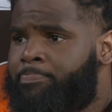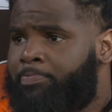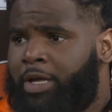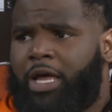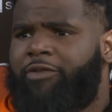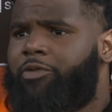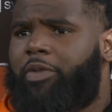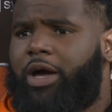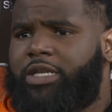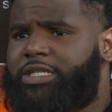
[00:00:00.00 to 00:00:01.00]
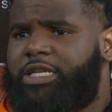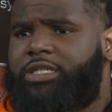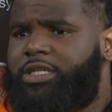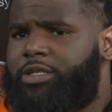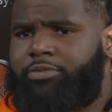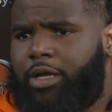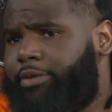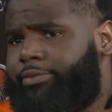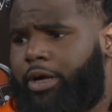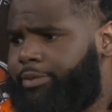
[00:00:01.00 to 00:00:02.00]
Man, everybody, JC,
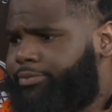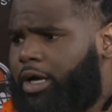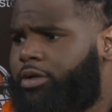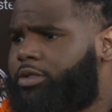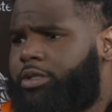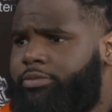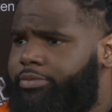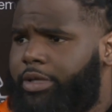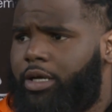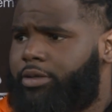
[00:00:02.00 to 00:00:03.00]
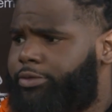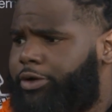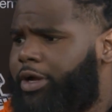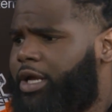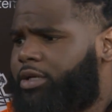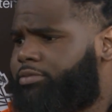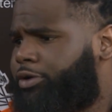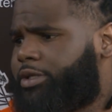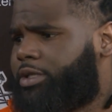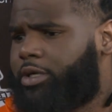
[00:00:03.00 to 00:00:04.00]
Austin, Greg,
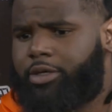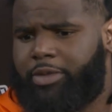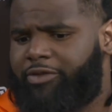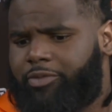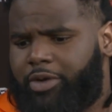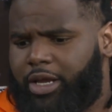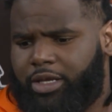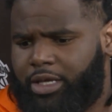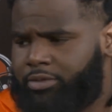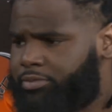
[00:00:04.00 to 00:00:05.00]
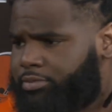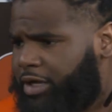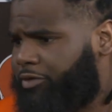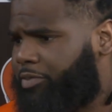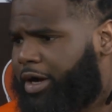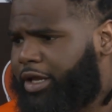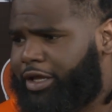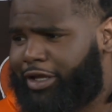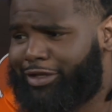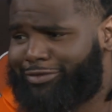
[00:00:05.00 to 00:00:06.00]
Chris Hubb, everybody, everybody.
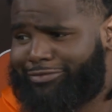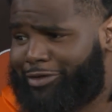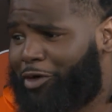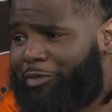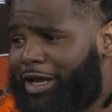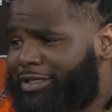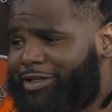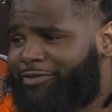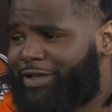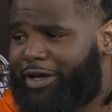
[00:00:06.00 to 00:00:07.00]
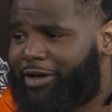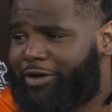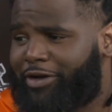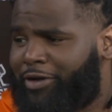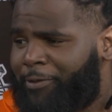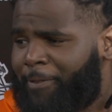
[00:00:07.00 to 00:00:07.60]
Nobody's left out of her.